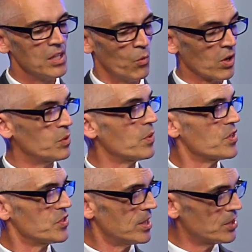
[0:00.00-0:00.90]
Working with the
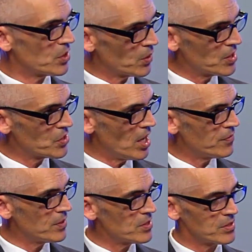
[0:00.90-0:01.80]
city attorney's
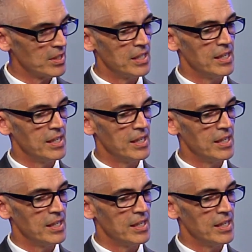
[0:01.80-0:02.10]
office